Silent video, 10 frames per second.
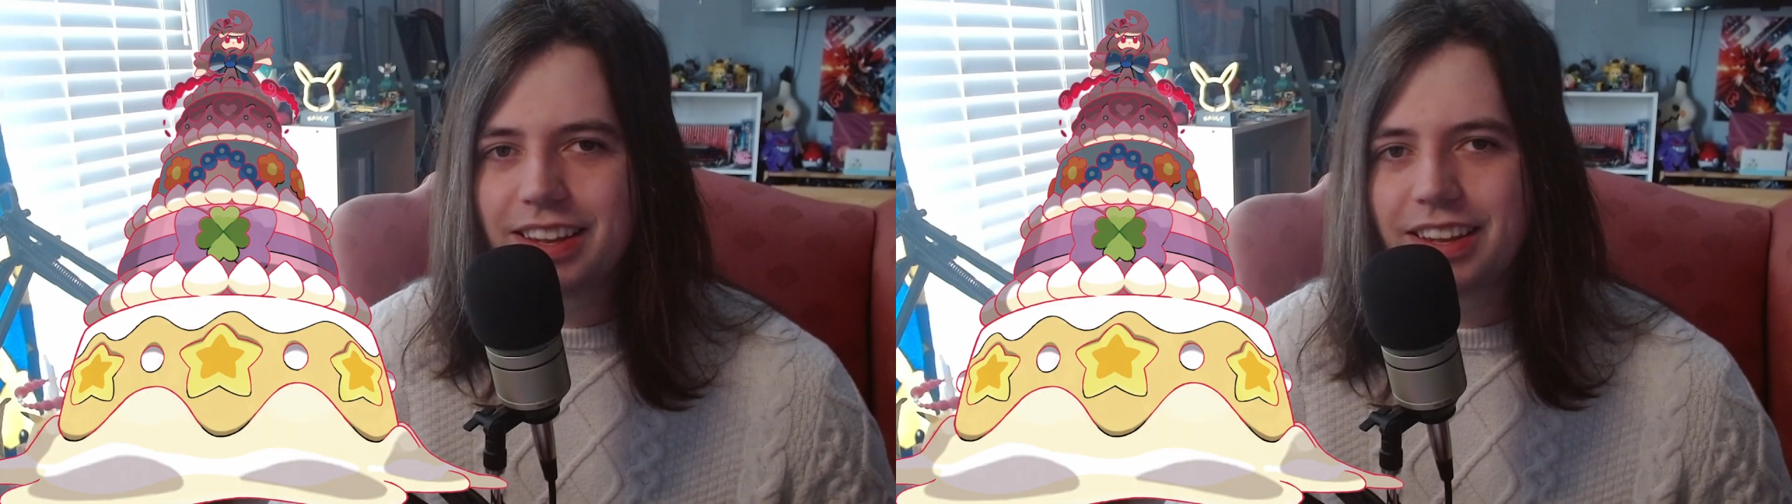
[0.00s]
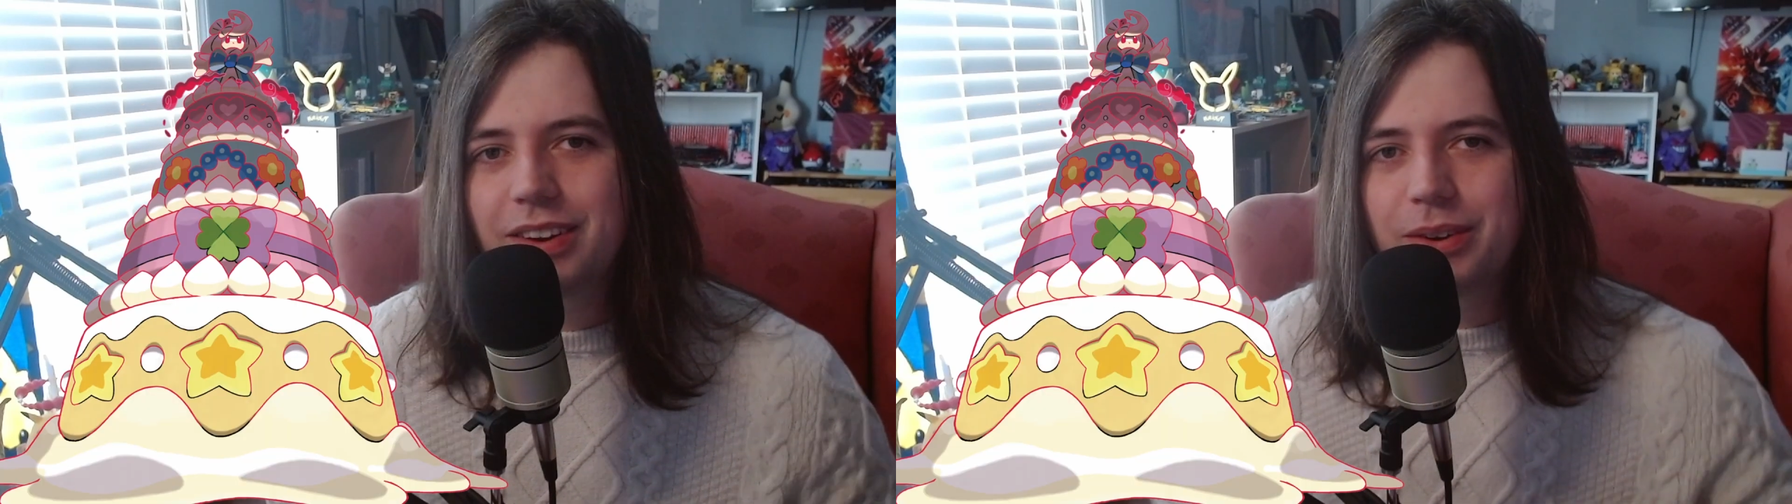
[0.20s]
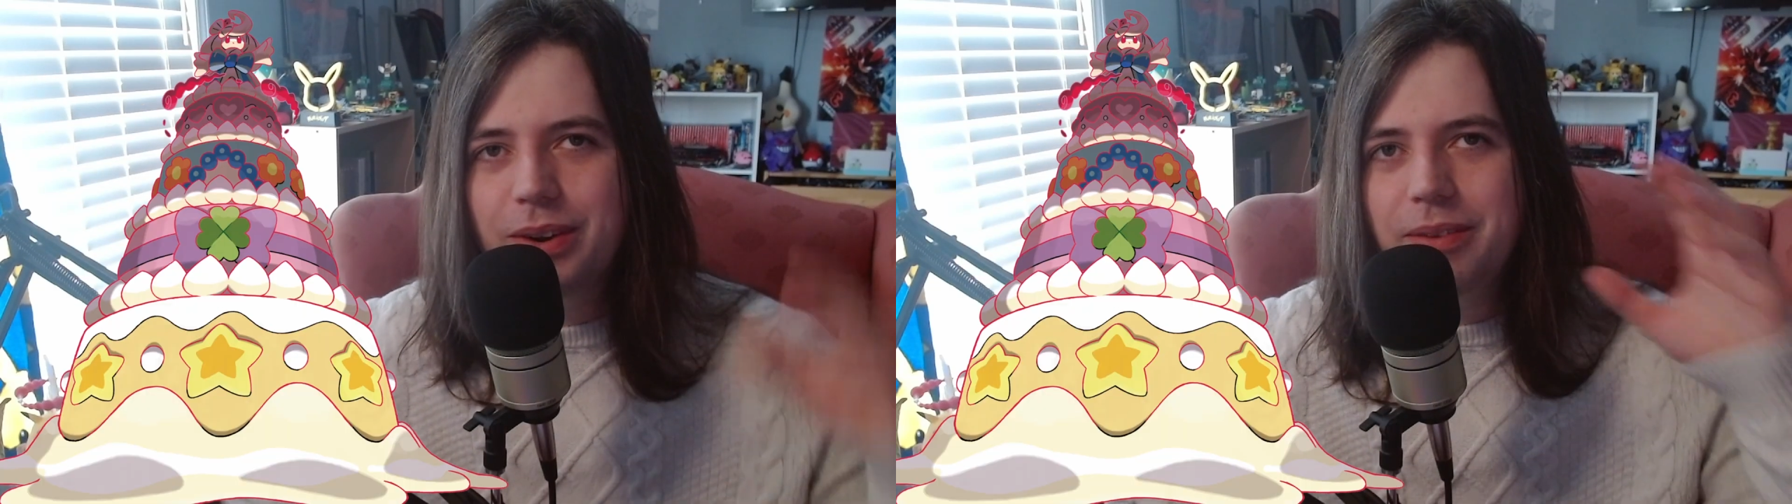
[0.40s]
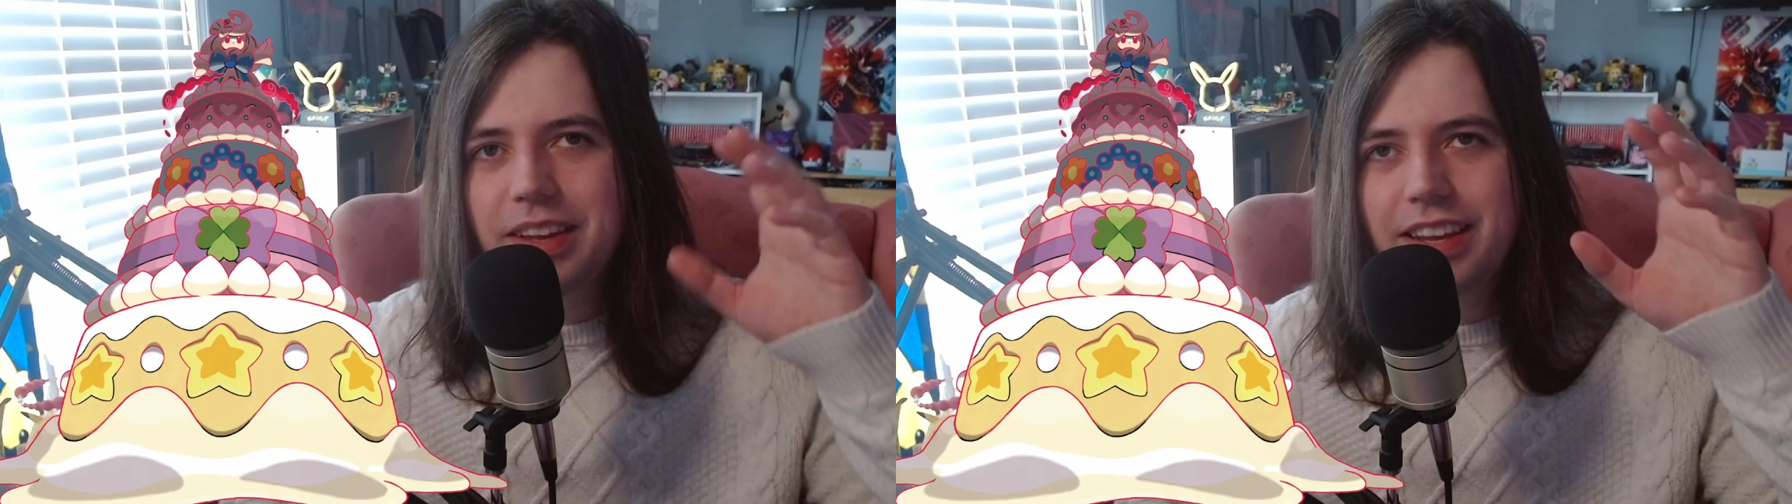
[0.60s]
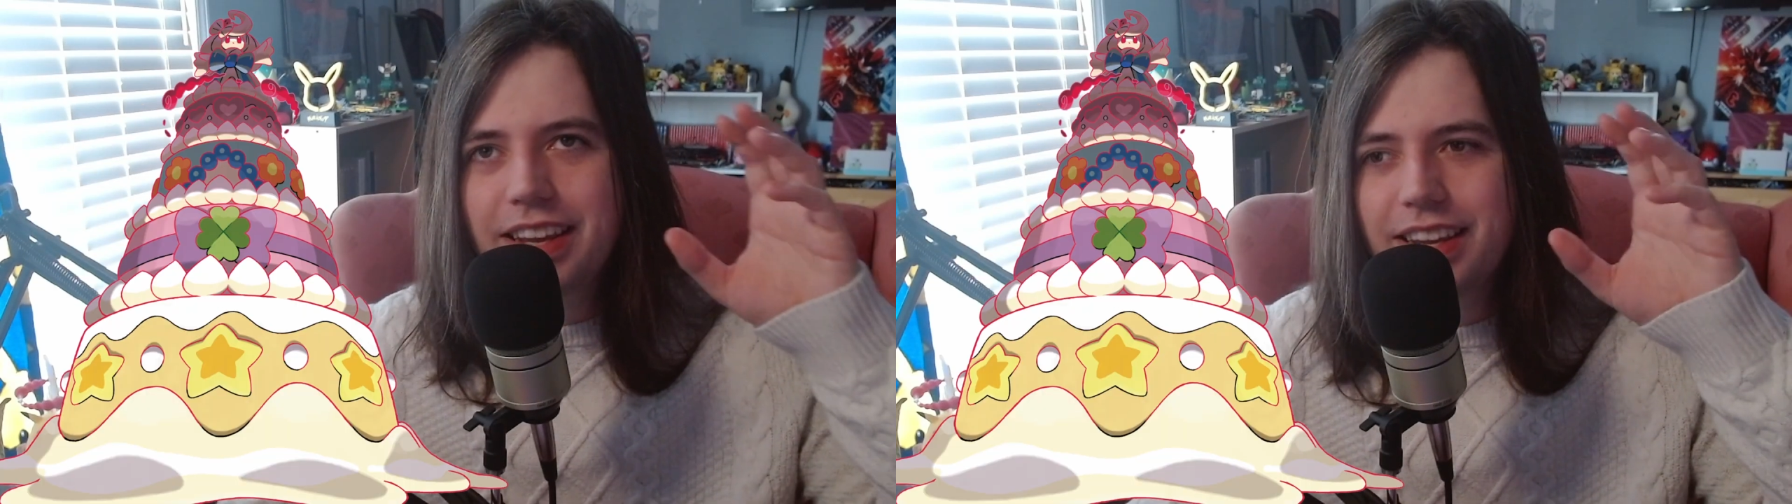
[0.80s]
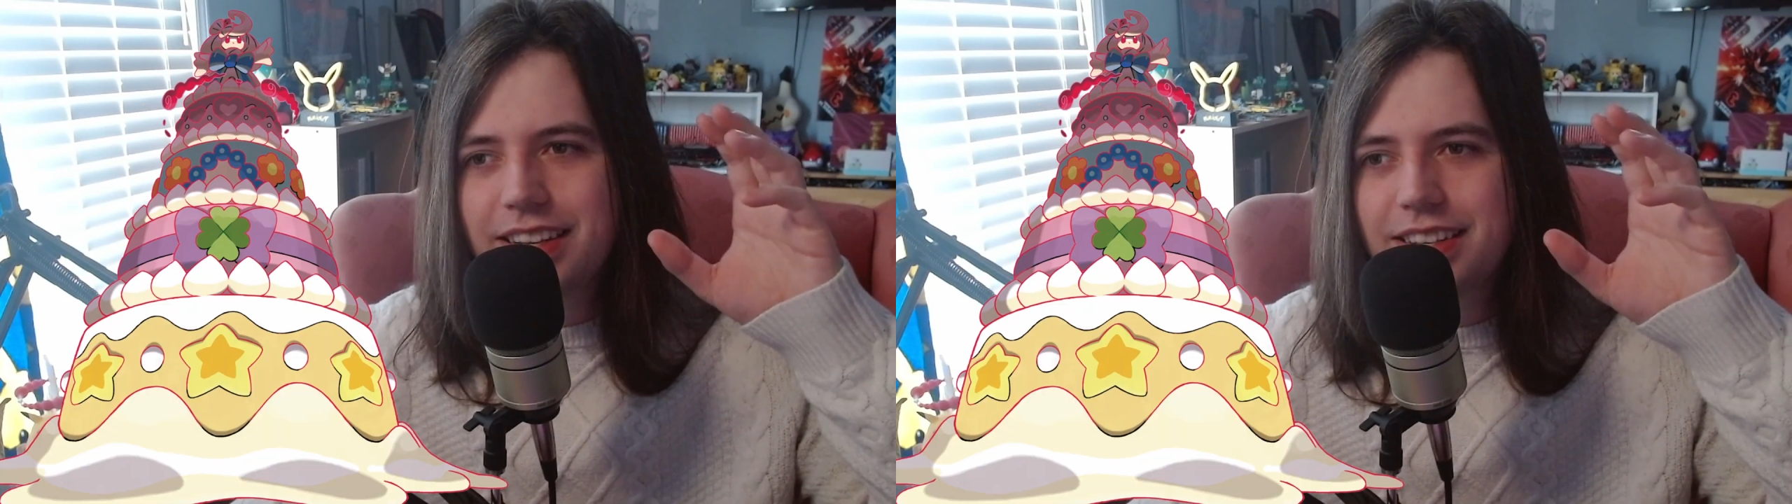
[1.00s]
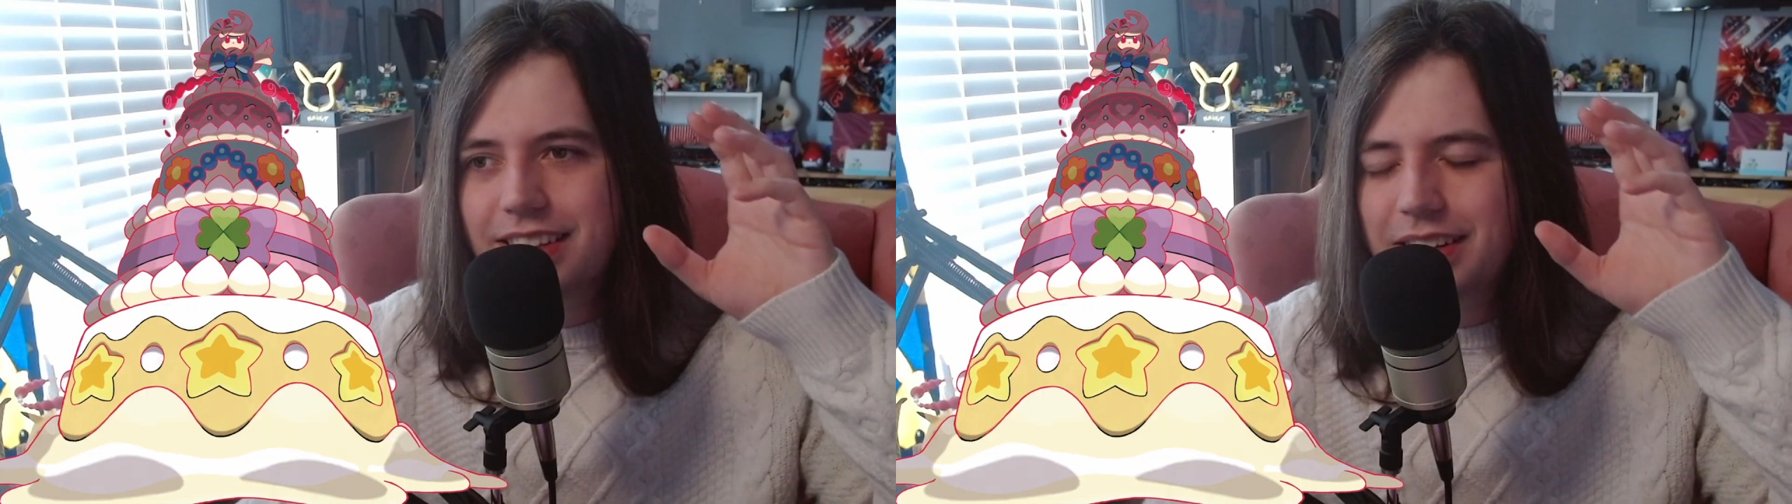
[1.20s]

Alcremie is